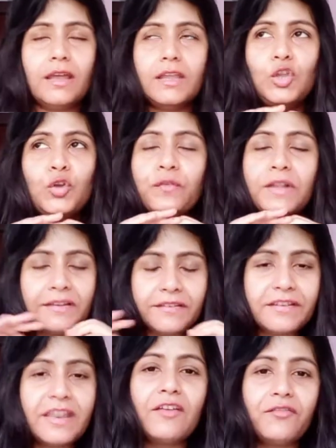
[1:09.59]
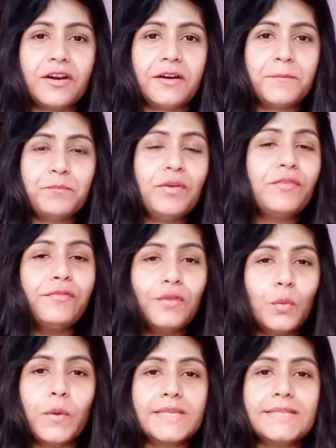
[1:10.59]
you will never be
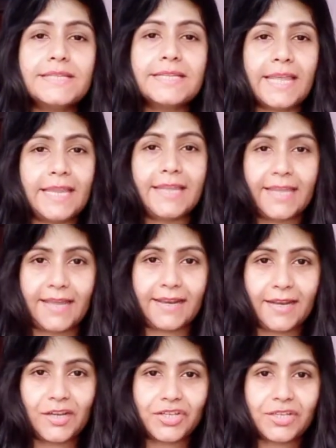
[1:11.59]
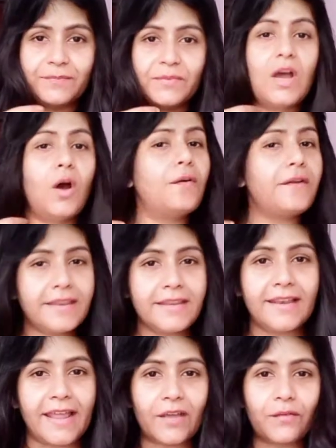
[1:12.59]
fluent in English or any
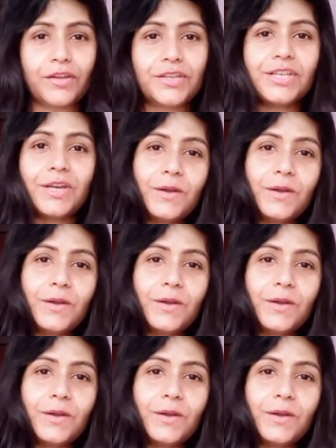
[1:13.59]
language.